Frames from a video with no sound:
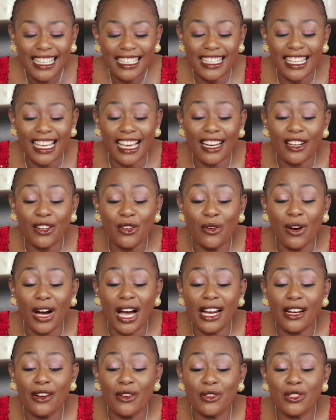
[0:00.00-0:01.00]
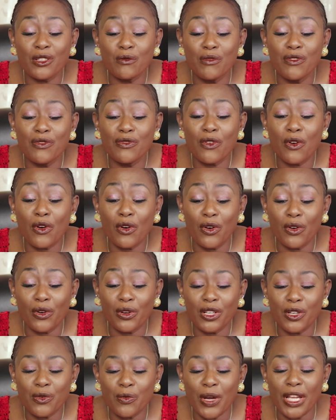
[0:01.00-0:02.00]
there are no adults before
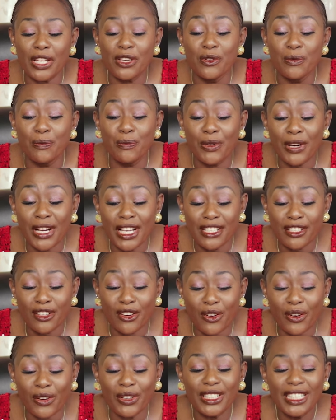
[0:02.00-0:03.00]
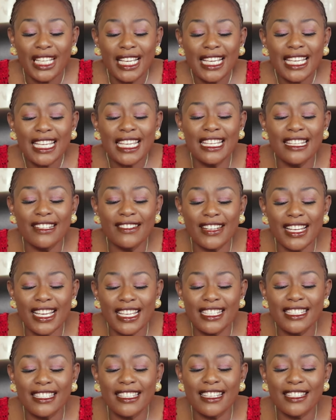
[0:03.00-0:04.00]
God. When you praise God, he
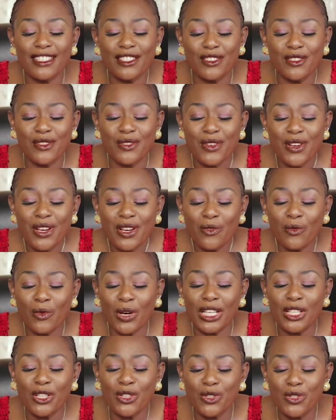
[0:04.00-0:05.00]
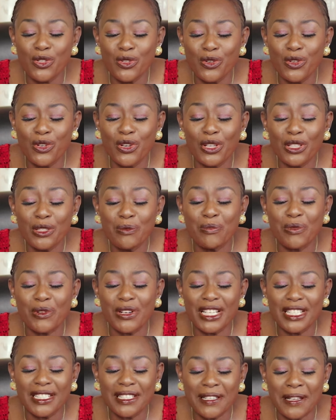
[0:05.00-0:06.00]
raises you. When you do not
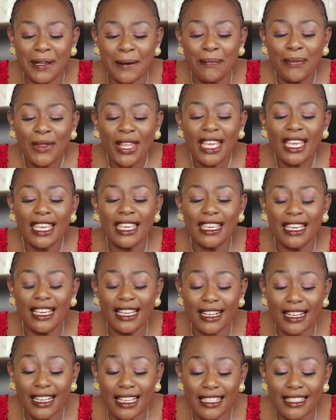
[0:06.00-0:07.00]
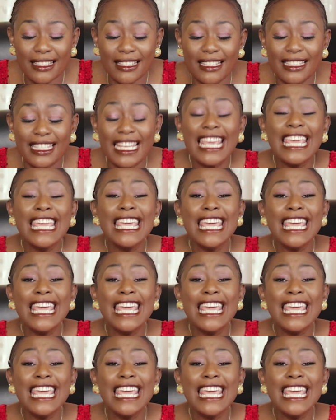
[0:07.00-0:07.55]
praise him, he erases.